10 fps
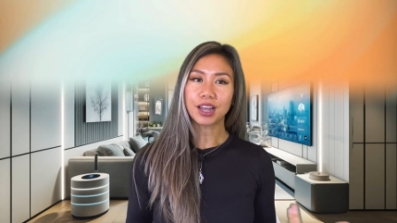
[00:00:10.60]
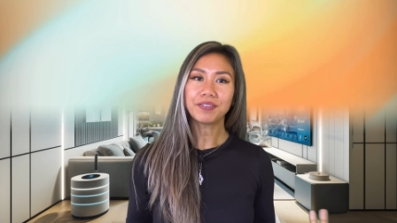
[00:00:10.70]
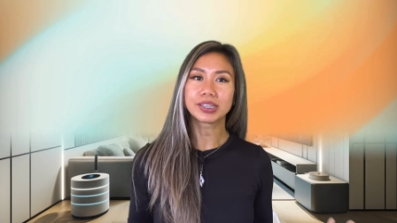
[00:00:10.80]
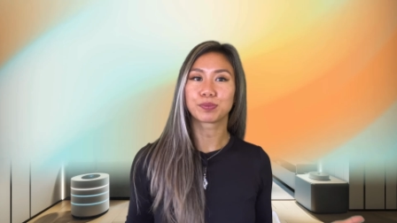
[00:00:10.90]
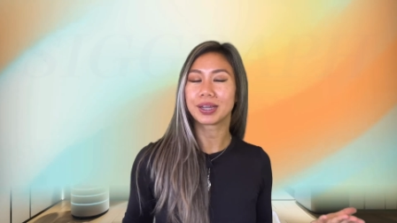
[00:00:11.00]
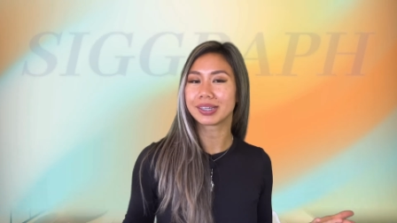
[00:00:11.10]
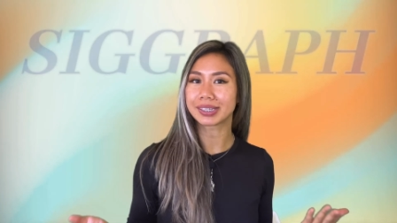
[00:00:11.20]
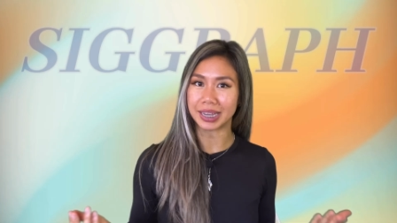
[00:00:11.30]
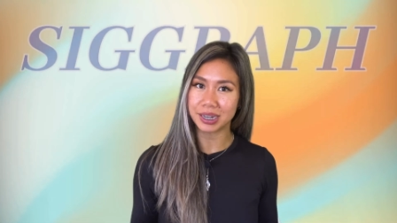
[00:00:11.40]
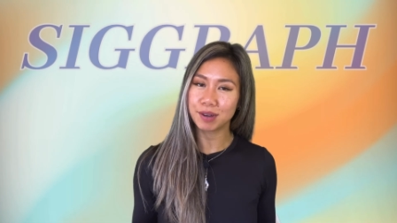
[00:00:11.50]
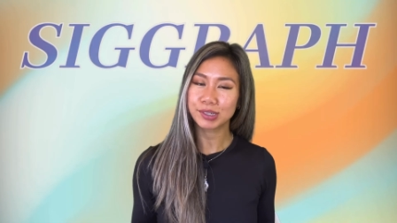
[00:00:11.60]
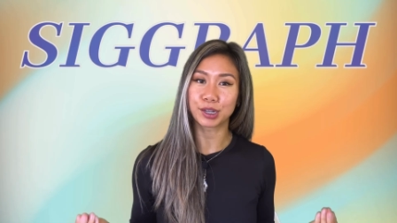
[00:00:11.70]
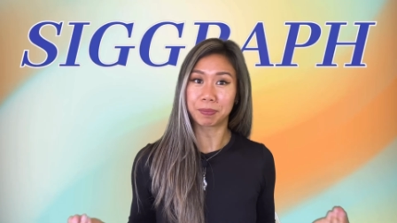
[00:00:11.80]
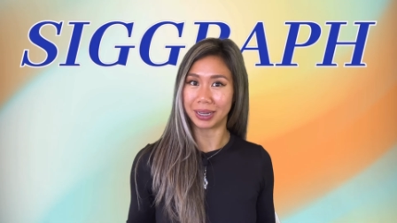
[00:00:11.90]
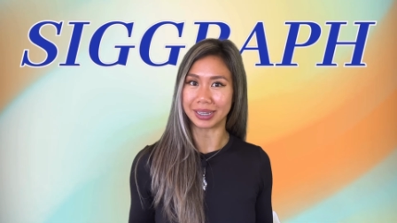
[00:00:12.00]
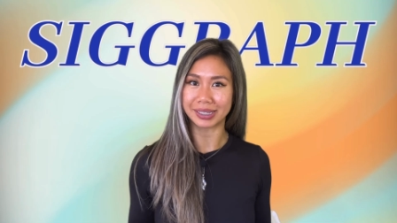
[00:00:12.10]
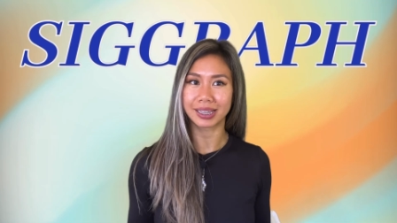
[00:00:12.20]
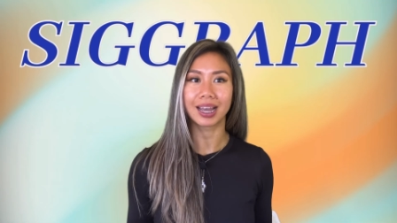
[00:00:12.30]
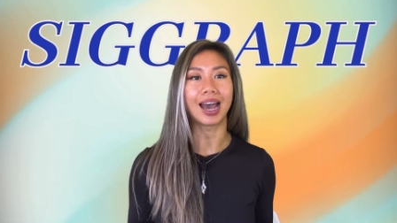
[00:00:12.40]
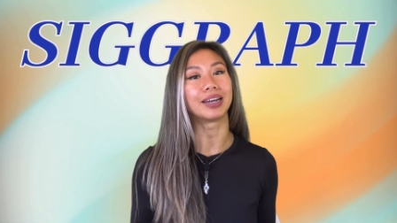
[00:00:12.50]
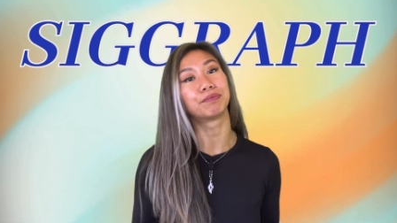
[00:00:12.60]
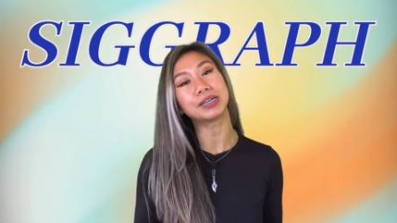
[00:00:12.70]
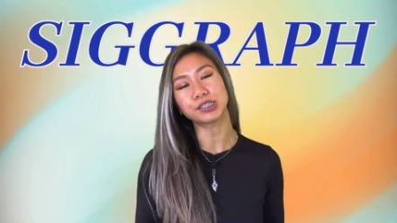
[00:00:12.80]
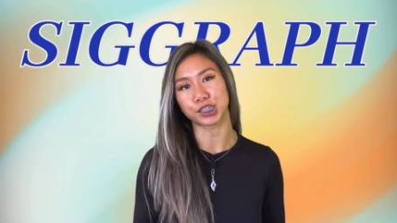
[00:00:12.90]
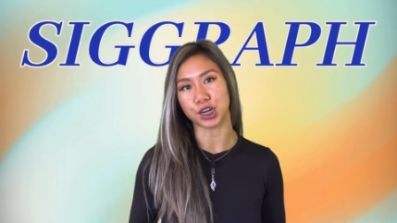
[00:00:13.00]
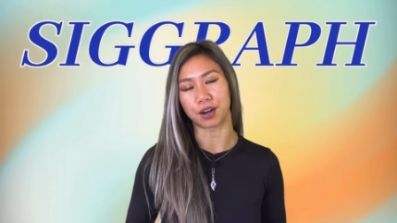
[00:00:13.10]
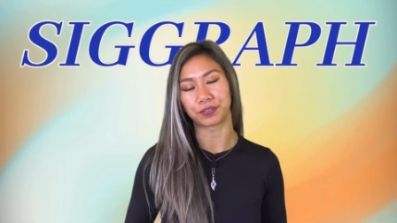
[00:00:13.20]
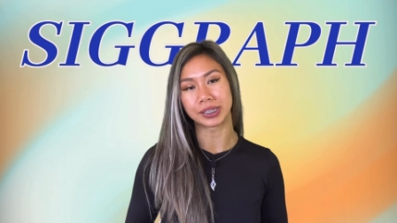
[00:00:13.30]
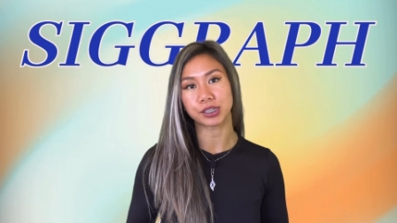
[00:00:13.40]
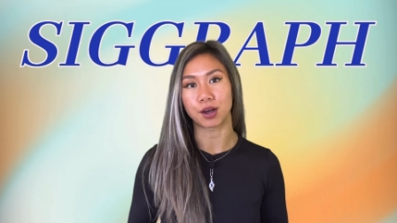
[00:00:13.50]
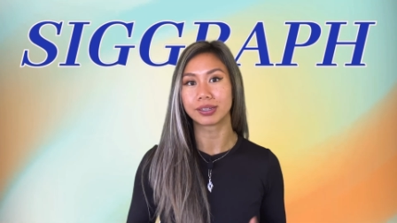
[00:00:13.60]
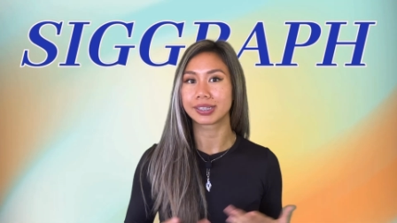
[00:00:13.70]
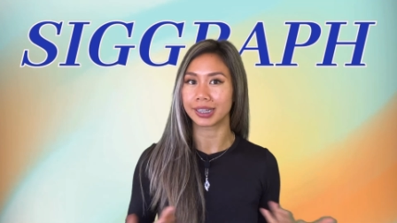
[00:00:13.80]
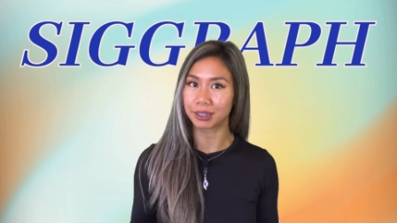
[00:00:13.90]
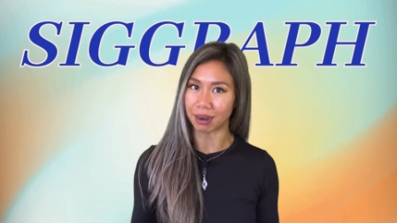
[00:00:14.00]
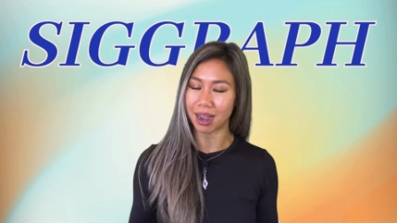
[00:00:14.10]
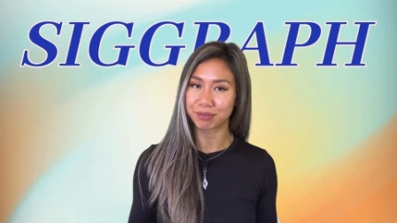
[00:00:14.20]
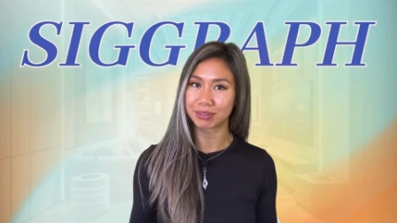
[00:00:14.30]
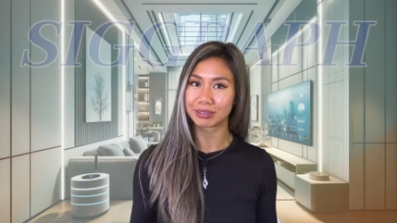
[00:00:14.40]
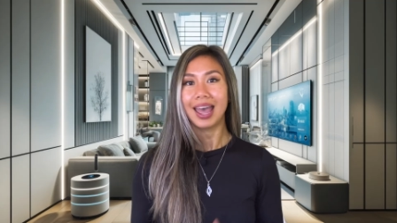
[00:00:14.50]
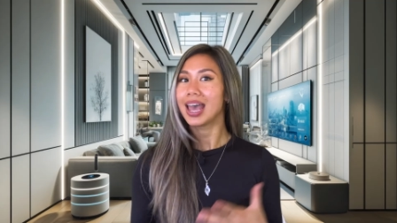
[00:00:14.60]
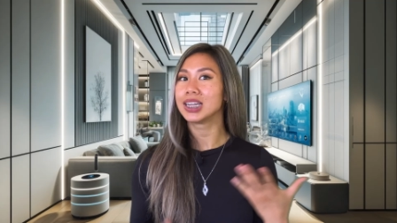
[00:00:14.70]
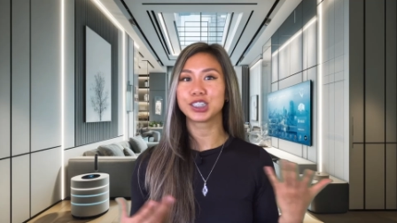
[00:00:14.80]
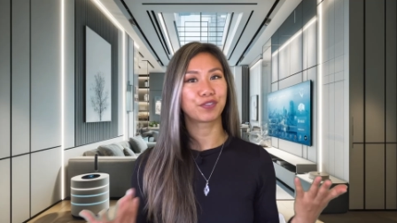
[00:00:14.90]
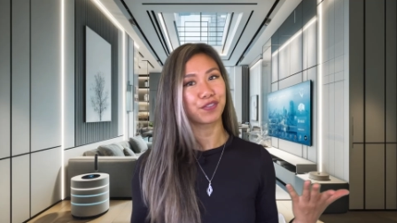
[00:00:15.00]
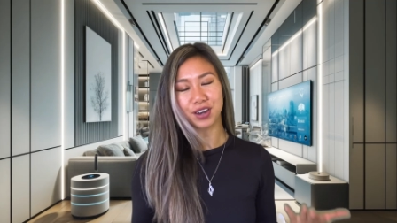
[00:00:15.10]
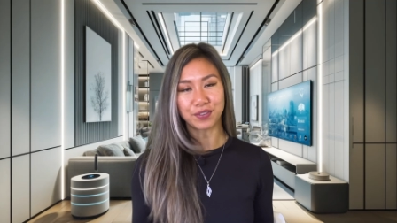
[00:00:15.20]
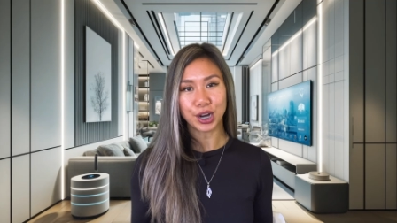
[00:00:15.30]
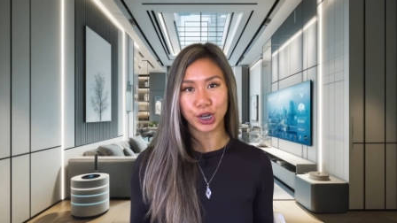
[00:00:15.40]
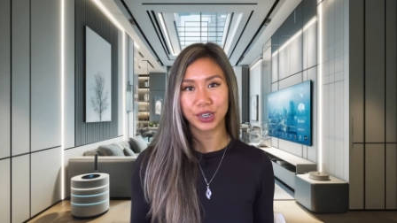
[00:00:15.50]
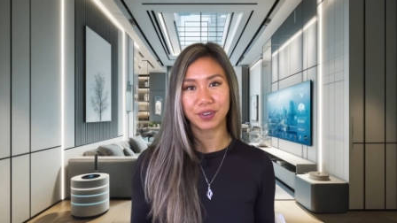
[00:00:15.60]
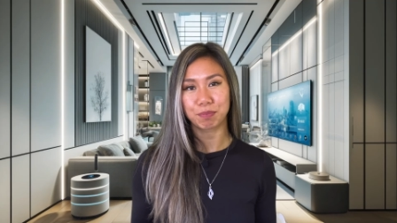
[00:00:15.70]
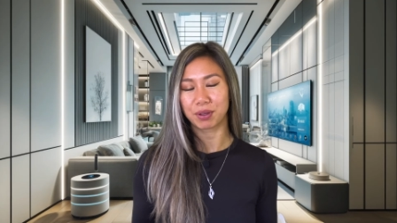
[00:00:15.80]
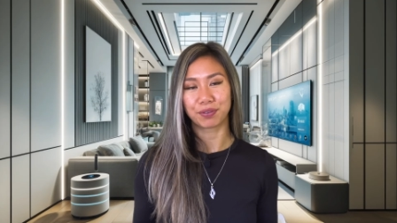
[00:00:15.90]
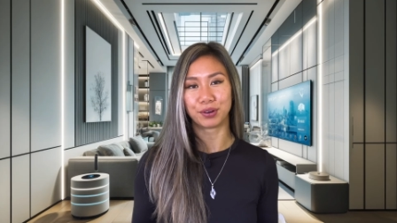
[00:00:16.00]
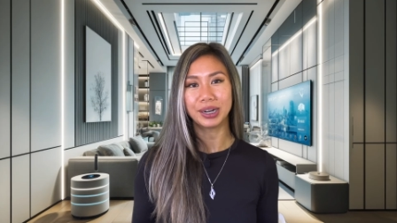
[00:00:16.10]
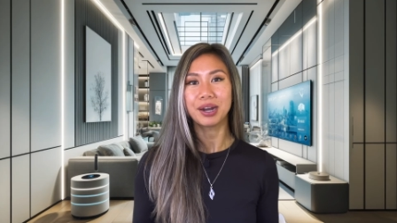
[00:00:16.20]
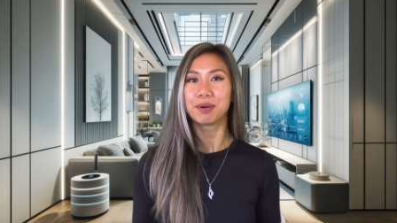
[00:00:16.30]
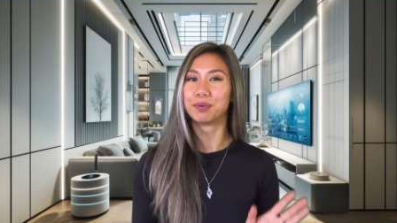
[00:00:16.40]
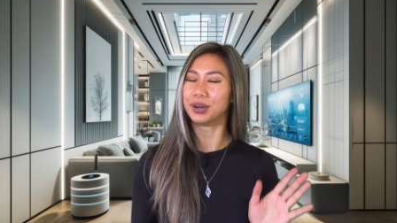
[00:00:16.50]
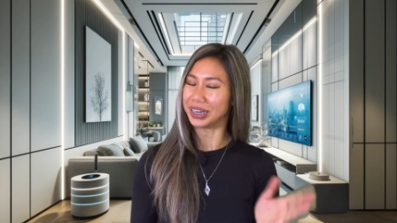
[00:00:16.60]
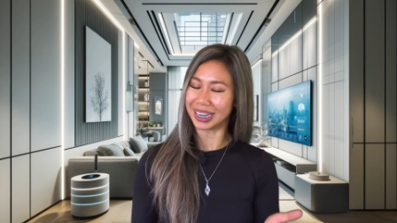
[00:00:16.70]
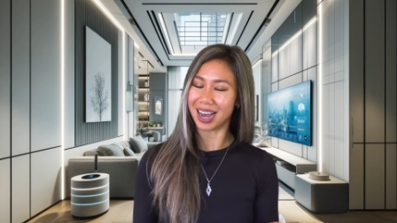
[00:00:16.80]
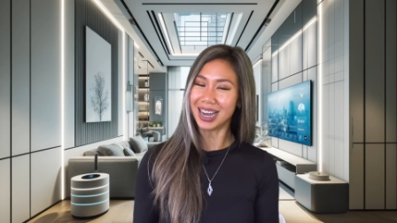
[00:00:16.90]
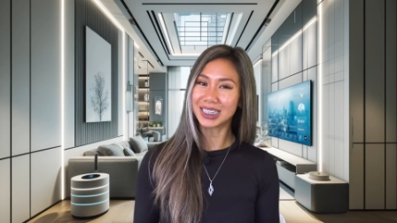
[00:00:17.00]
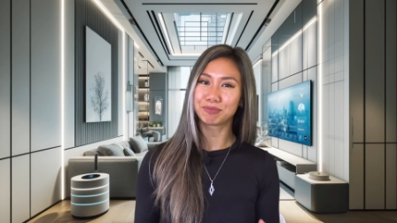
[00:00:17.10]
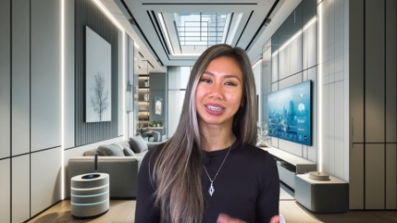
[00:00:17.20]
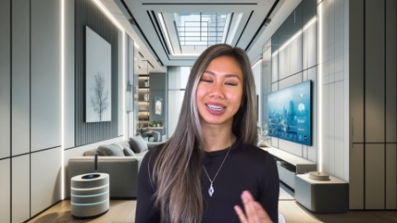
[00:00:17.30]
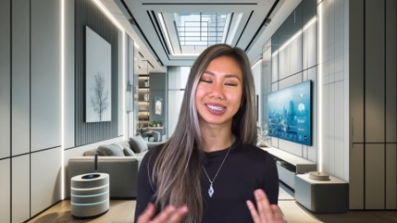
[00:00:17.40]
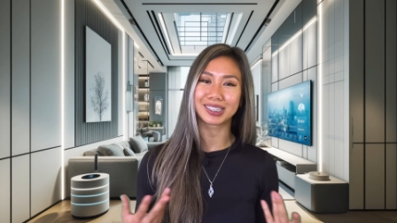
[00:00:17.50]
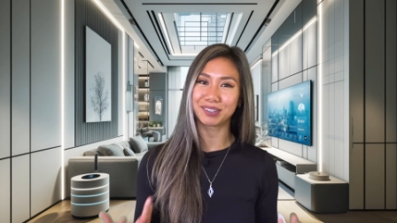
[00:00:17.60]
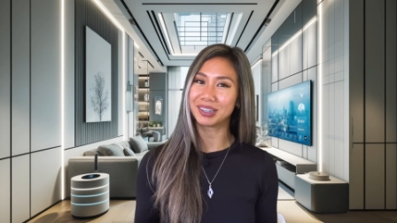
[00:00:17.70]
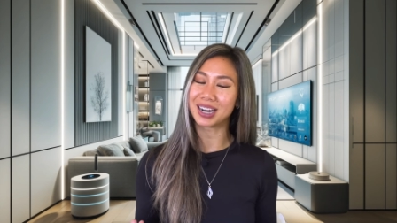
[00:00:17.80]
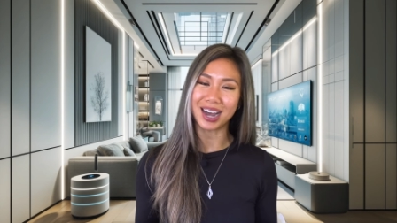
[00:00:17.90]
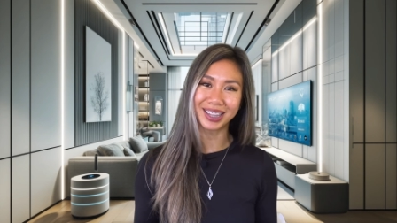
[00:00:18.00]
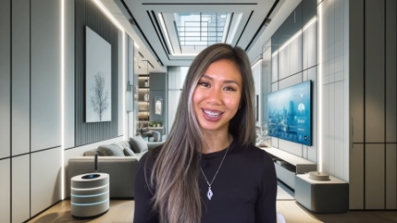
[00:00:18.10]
off is where this keynote took place, at a research conference called SIGGRAPH. And if you've never heard of it before, worry not, because you are not